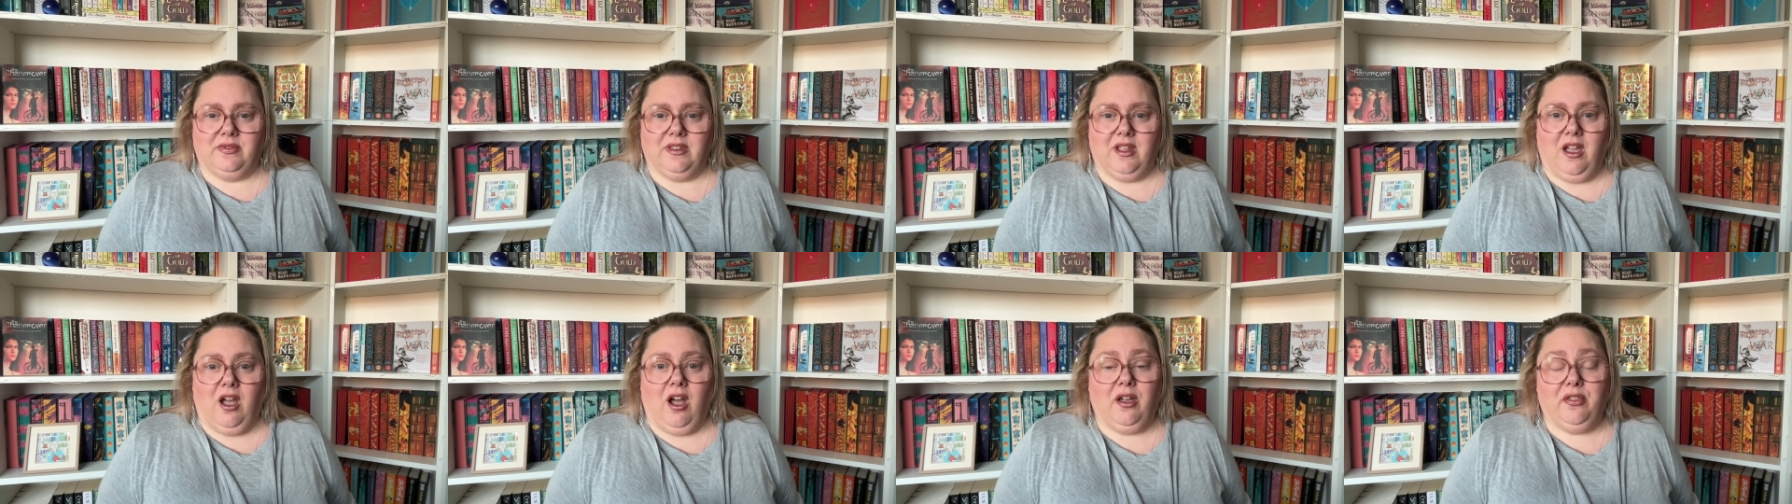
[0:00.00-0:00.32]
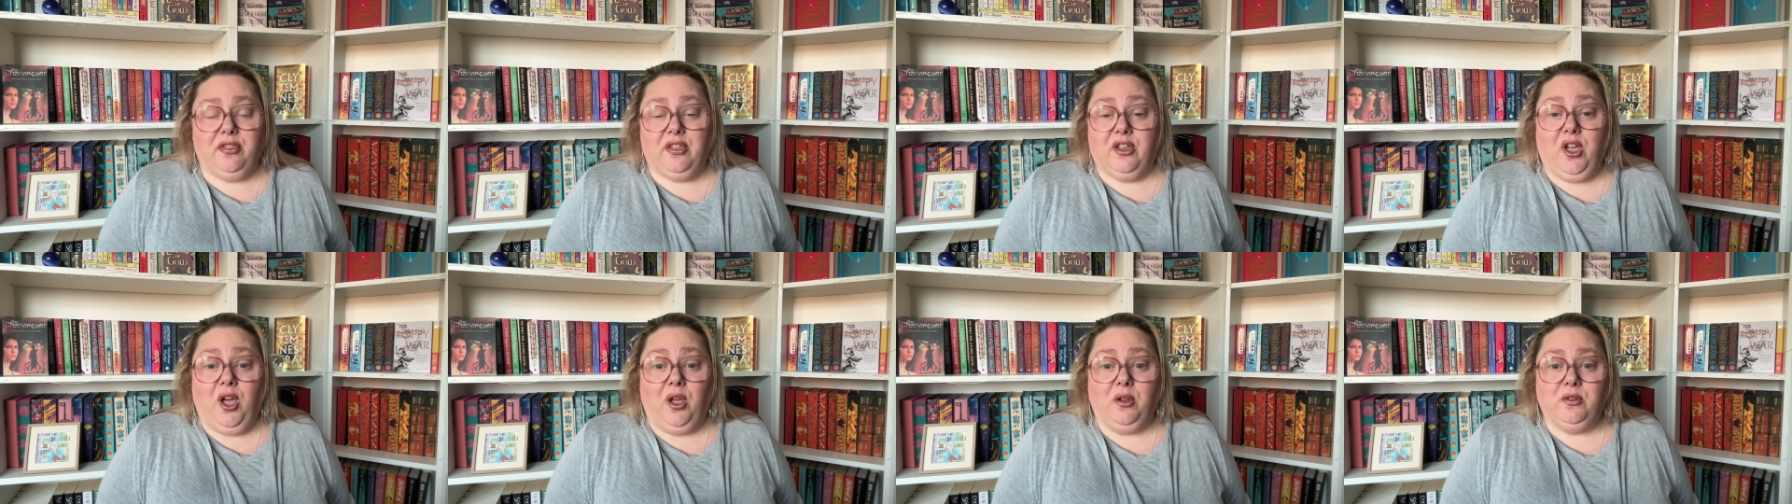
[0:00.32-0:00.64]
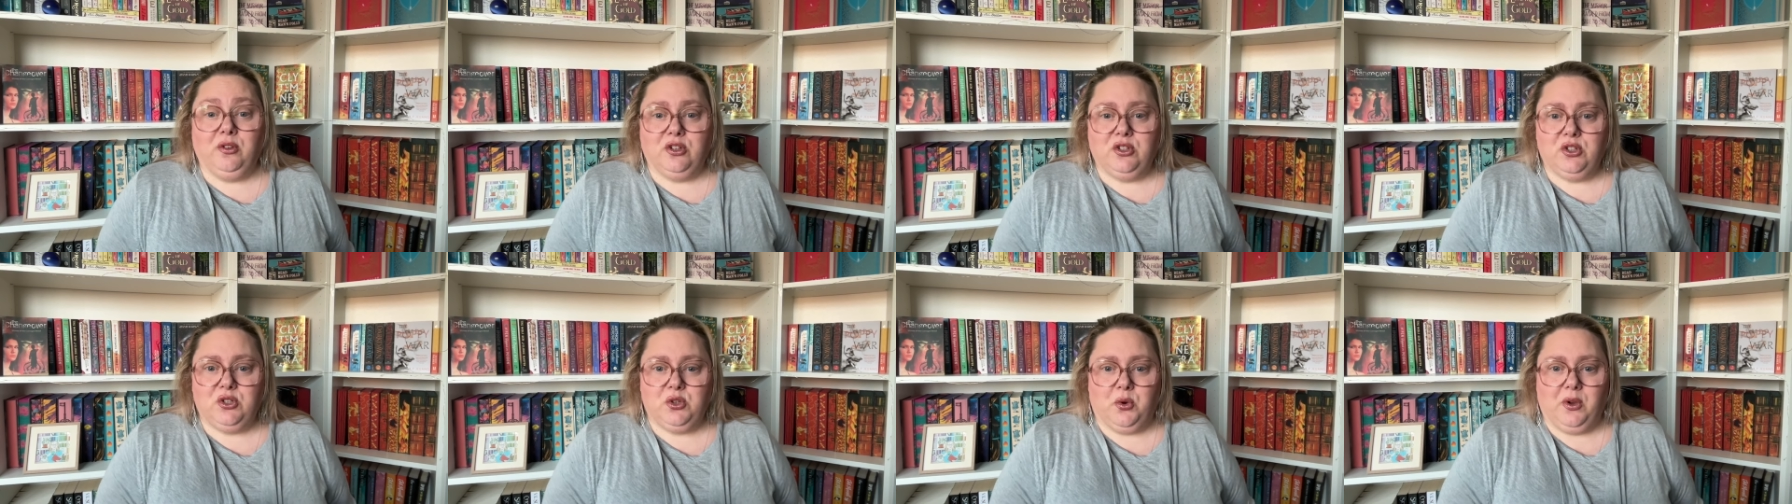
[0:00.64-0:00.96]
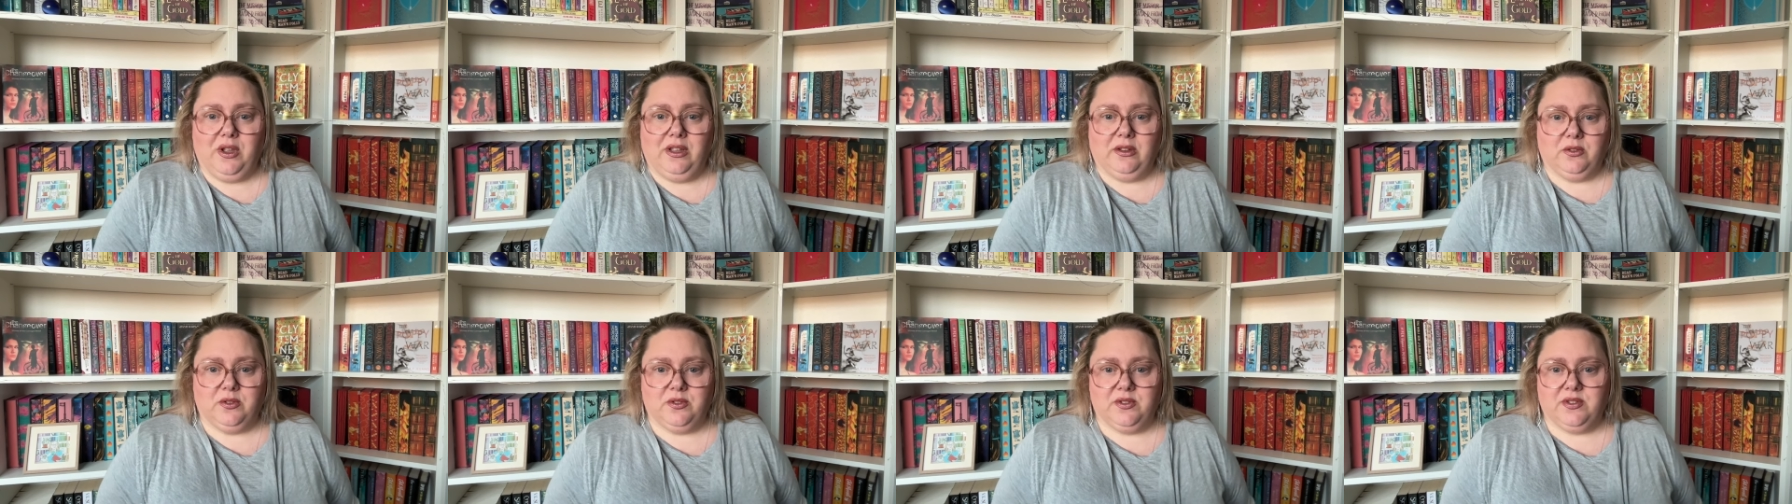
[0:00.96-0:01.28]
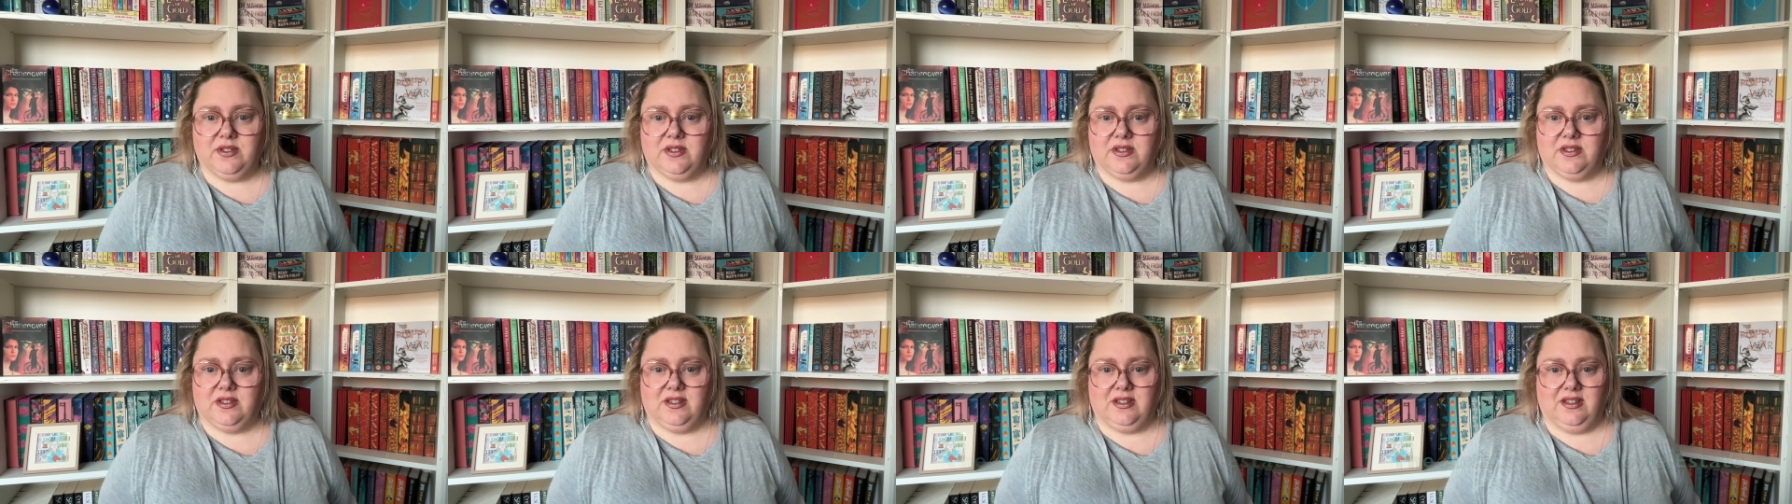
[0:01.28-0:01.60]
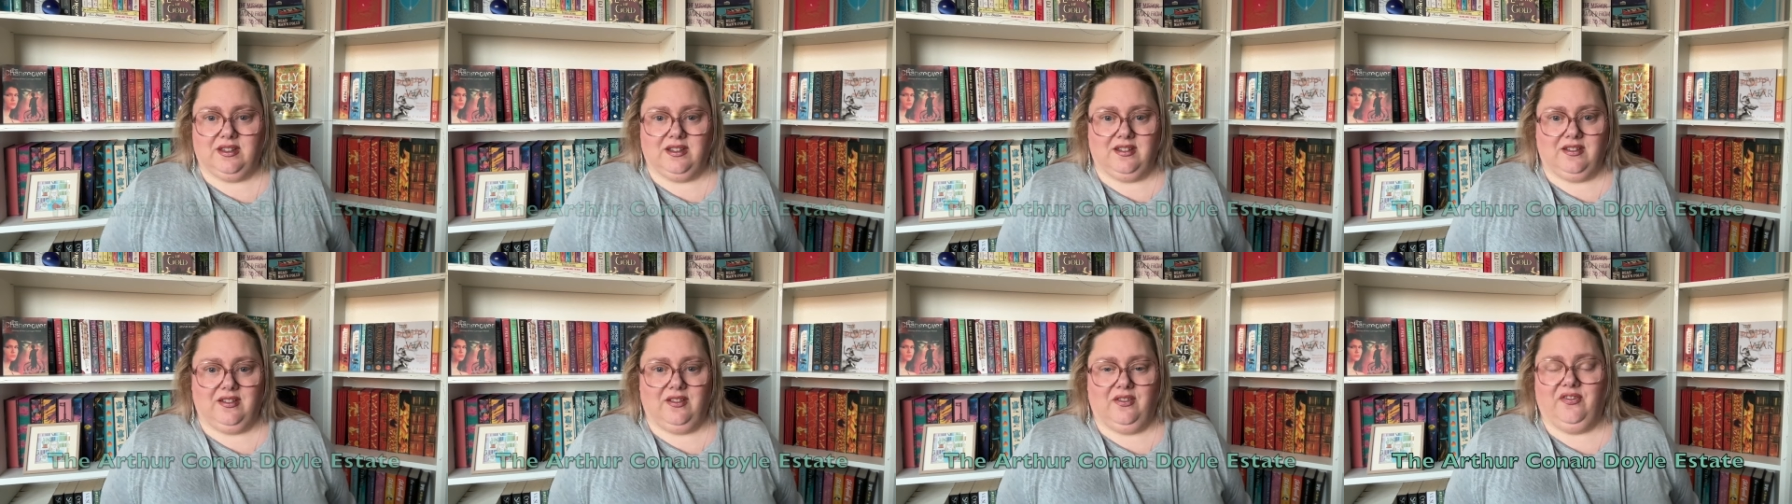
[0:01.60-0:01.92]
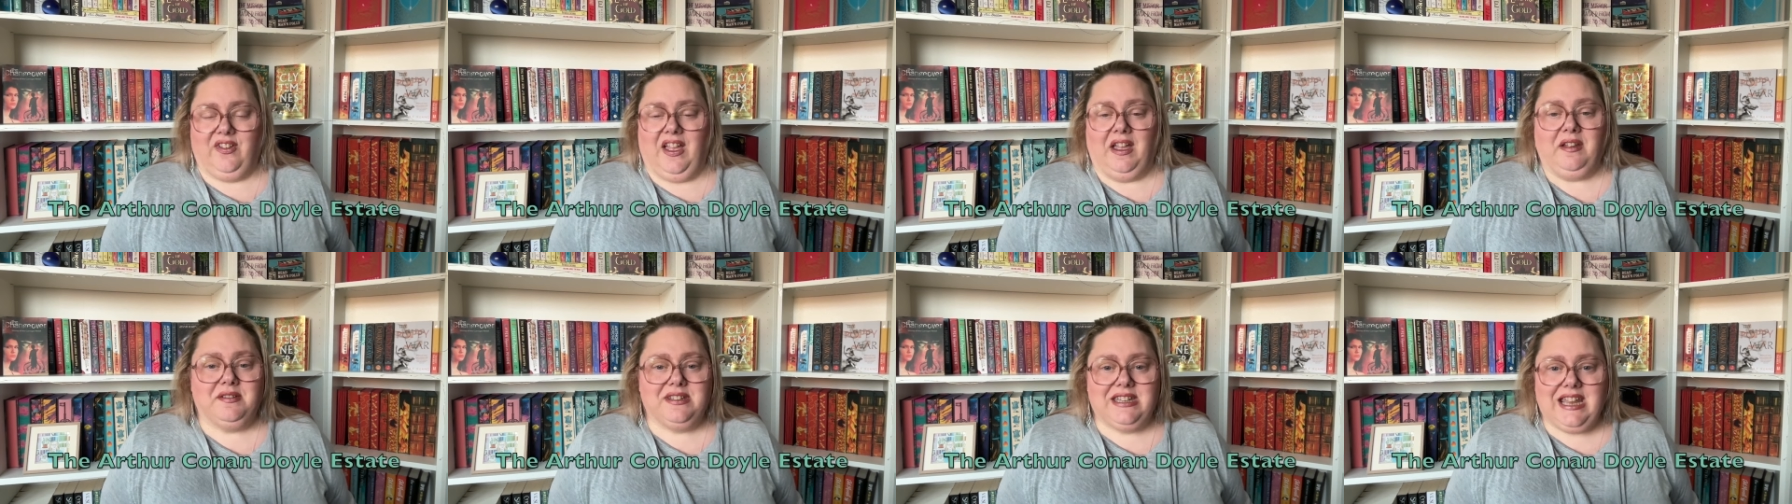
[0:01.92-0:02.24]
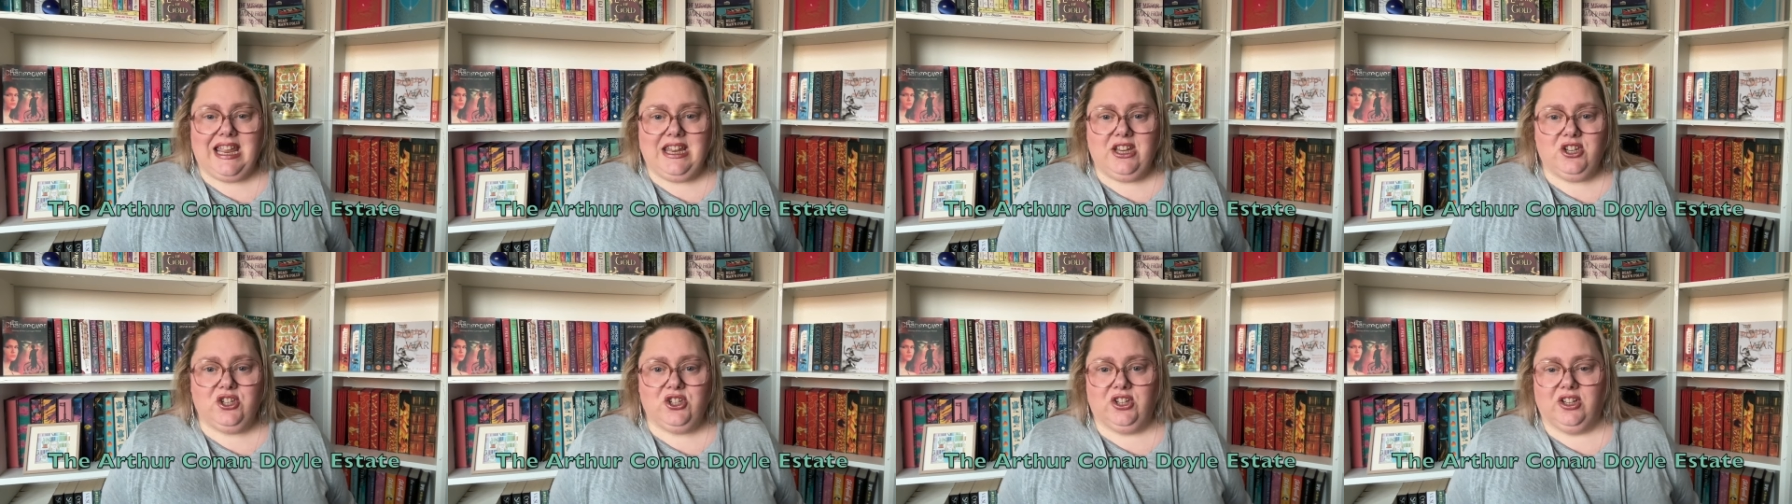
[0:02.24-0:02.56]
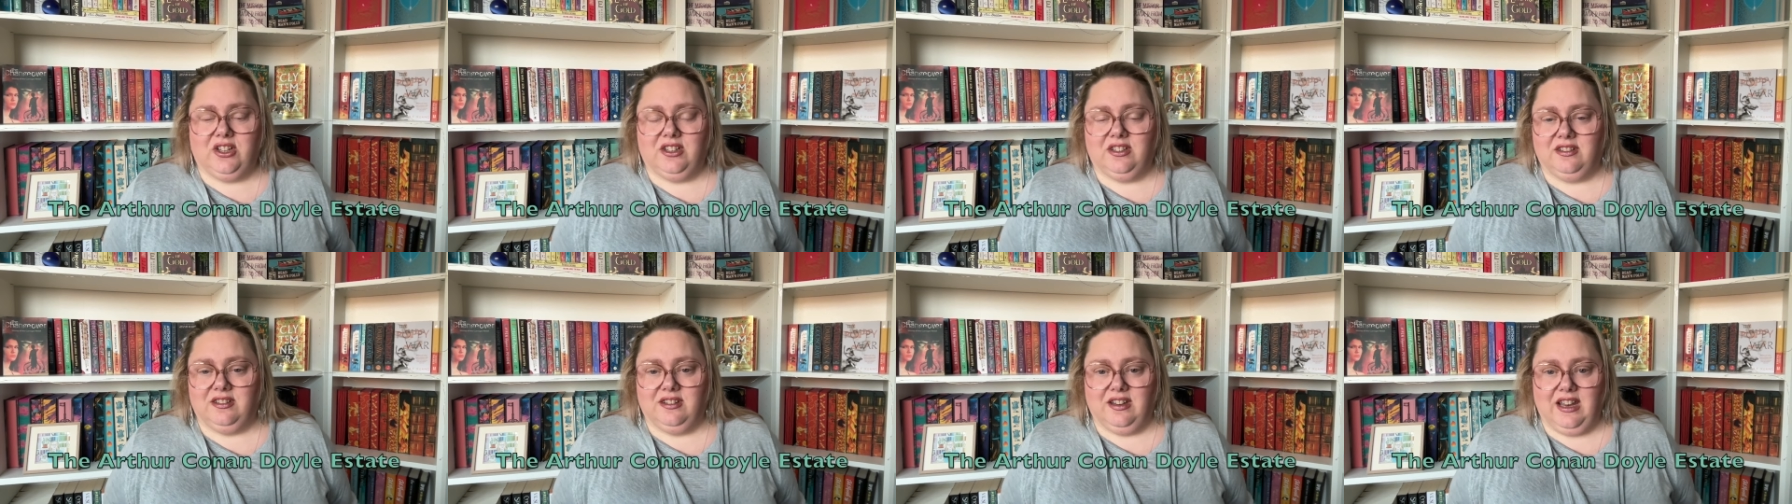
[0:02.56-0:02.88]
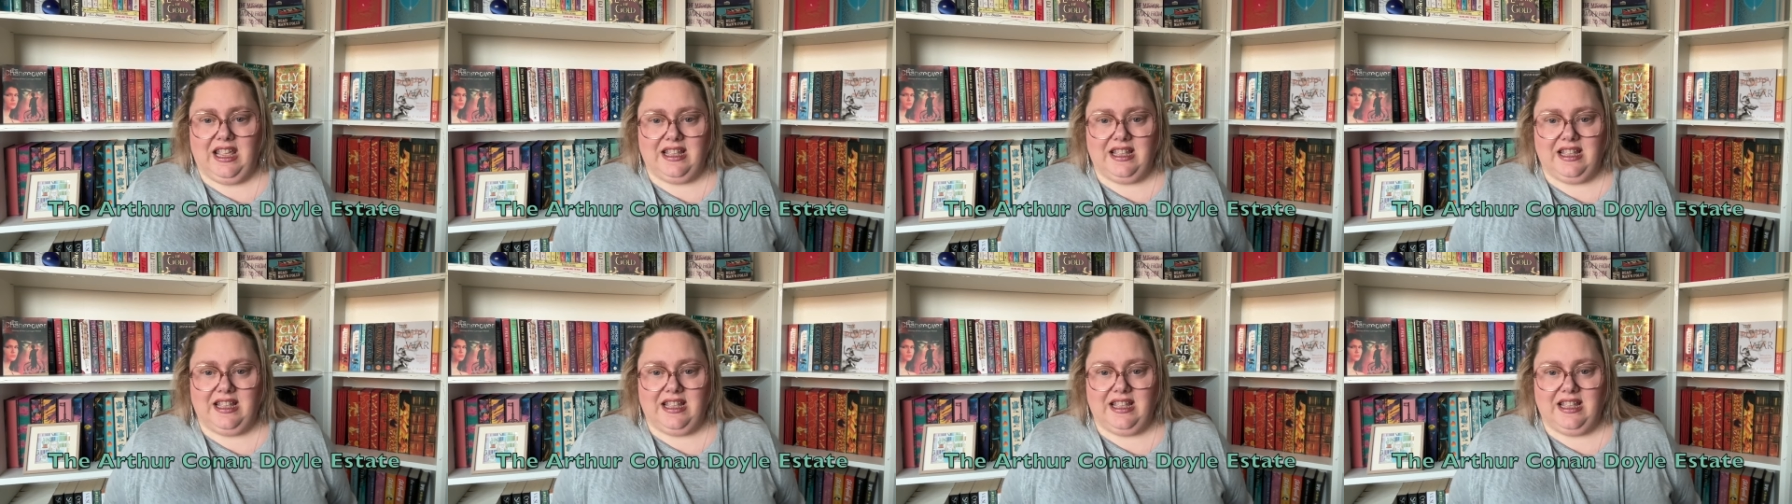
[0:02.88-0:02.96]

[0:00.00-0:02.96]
Arthur Conan Doyle's foundation,